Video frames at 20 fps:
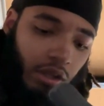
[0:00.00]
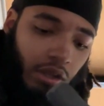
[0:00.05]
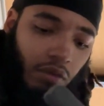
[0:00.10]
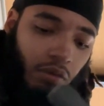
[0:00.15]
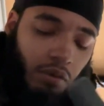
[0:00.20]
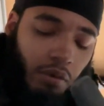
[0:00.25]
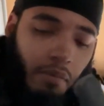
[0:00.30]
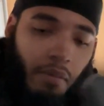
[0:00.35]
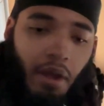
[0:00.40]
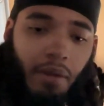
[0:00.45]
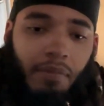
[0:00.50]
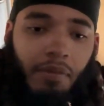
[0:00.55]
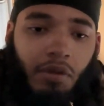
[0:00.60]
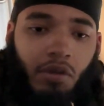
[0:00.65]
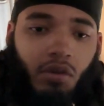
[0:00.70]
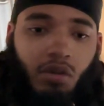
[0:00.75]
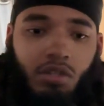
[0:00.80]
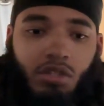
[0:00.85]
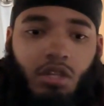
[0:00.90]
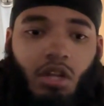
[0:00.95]
We might be
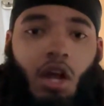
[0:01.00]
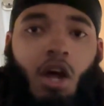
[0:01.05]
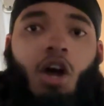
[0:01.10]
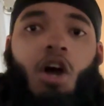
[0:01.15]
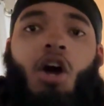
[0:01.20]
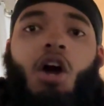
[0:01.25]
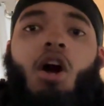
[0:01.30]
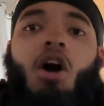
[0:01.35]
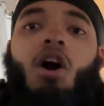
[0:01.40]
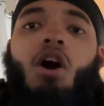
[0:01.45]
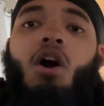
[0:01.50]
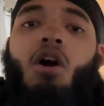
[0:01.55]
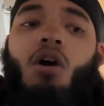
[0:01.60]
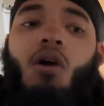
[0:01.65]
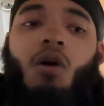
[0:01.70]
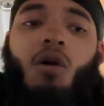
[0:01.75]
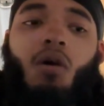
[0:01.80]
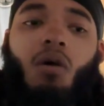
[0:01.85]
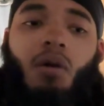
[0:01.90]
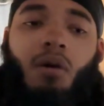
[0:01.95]
on to something.
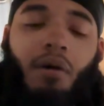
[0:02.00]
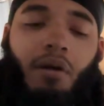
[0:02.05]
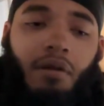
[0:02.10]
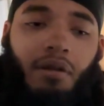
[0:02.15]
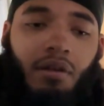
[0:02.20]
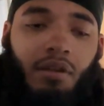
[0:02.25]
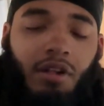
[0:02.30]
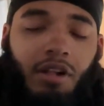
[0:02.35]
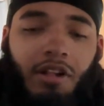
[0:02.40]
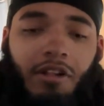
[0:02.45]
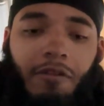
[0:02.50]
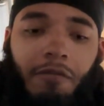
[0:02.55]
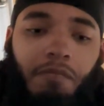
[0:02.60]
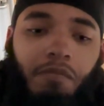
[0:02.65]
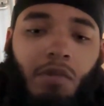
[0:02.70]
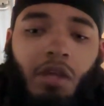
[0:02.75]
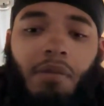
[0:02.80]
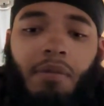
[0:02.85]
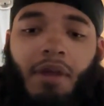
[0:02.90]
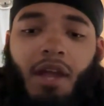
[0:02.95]
Oh,
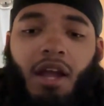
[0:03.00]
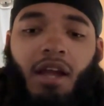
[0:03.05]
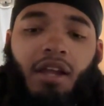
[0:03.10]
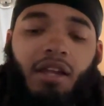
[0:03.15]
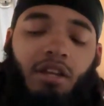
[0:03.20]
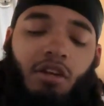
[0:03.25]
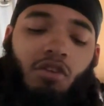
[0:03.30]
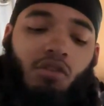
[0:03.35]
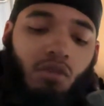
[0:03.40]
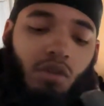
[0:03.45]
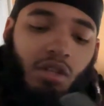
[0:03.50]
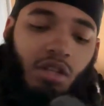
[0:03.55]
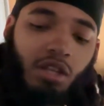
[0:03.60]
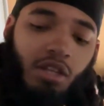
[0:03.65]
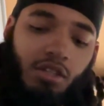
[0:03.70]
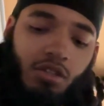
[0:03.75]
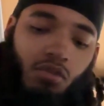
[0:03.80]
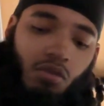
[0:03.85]
maybe I can do it this